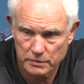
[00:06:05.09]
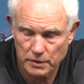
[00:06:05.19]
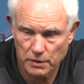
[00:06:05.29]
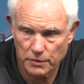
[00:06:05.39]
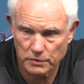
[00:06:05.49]

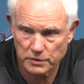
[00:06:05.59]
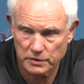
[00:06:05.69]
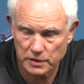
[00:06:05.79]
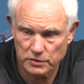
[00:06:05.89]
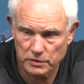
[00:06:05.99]
You know, those
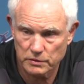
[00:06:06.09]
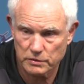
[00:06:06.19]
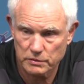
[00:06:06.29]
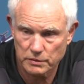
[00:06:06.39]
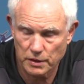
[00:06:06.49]

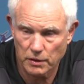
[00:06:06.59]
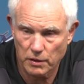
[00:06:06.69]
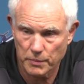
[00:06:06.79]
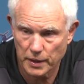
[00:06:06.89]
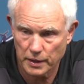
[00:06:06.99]
decisions, you know,
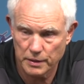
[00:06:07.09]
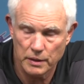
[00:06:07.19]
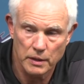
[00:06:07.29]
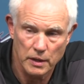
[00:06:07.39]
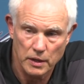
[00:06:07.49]
are made
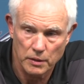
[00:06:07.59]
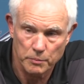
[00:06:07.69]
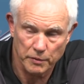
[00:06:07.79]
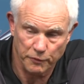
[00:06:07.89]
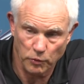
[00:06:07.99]

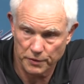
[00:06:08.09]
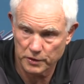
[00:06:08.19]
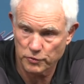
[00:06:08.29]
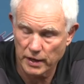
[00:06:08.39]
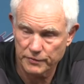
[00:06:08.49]
before
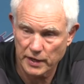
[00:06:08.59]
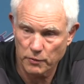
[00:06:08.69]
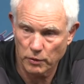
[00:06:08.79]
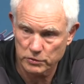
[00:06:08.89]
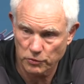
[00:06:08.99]
the draft day
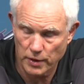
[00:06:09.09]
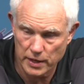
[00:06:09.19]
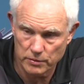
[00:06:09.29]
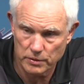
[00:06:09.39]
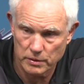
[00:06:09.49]
rolls
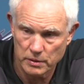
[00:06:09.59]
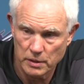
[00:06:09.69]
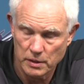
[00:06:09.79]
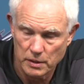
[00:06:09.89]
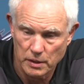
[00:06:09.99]
around.
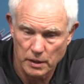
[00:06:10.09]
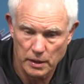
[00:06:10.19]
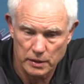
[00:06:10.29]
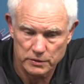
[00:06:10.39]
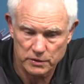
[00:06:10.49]

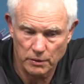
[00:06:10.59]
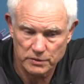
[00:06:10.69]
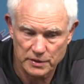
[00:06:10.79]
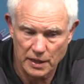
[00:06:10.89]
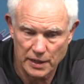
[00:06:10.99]
So
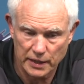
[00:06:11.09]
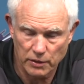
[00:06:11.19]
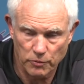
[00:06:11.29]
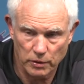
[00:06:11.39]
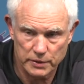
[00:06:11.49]
it's not like
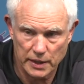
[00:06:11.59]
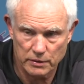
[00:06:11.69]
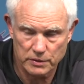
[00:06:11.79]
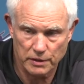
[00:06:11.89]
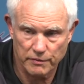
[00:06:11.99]
it rolled
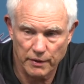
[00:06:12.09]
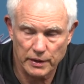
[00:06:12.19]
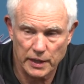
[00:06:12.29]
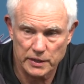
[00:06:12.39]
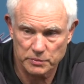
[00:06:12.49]
down to the
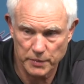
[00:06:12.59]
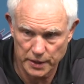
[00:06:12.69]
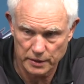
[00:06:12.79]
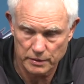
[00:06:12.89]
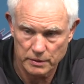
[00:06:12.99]
very last
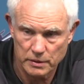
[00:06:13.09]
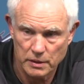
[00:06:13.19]
minute.